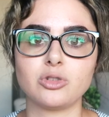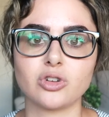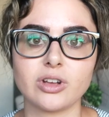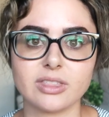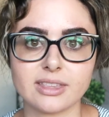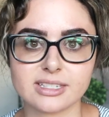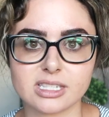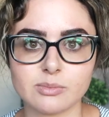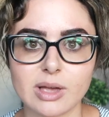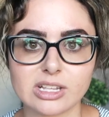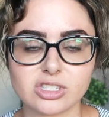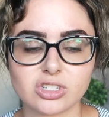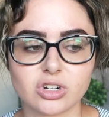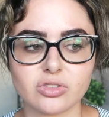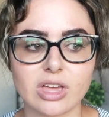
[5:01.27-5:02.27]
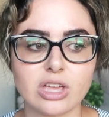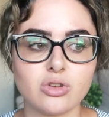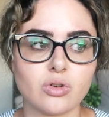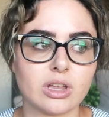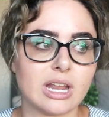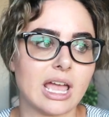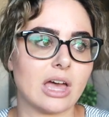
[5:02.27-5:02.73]
during the semester that you
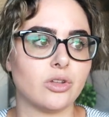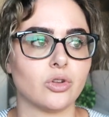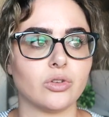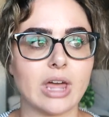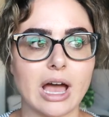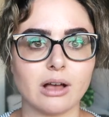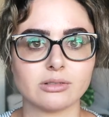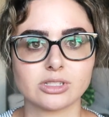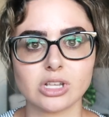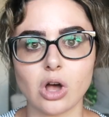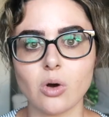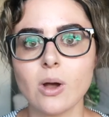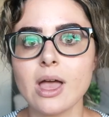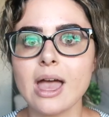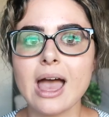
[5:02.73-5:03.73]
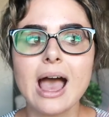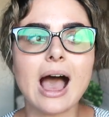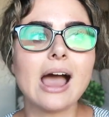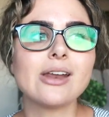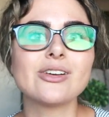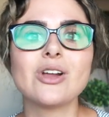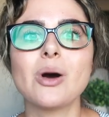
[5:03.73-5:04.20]
can handle now. So
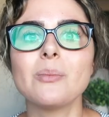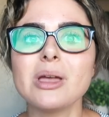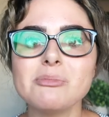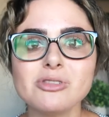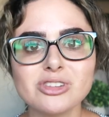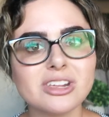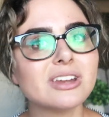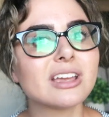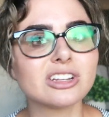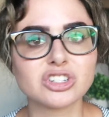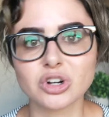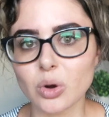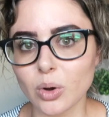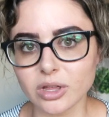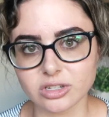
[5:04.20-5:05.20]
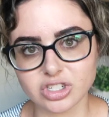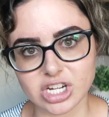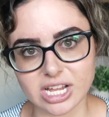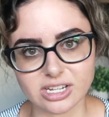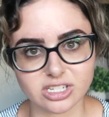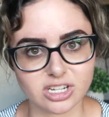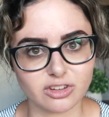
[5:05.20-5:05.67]
I don't know, maybe you need to get your oil
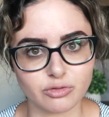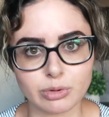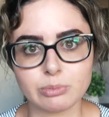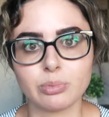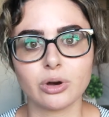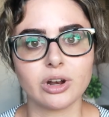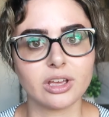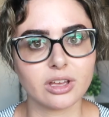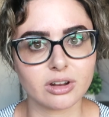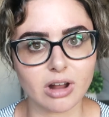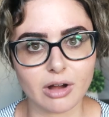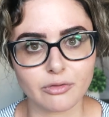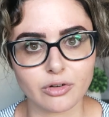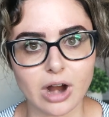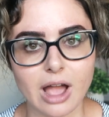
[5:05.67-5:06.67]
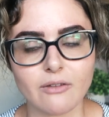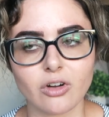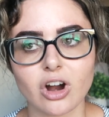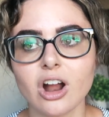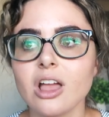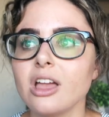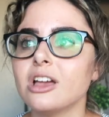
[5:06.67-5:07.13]
changed and you've been putting it off
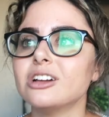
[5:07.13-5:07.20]
forever.